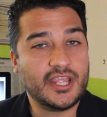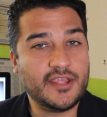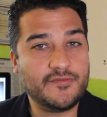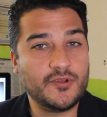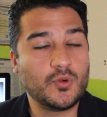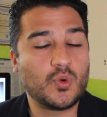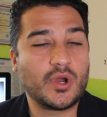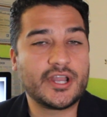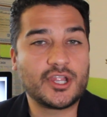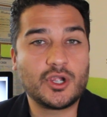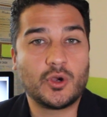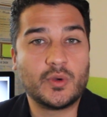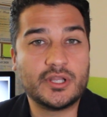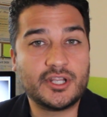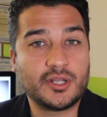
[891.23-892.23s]
If you want to
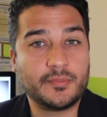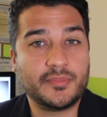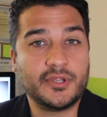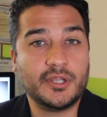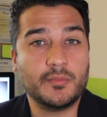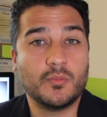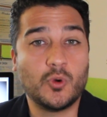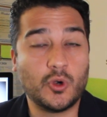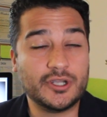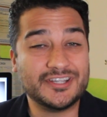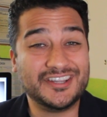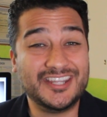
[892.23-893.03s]
go a little bit more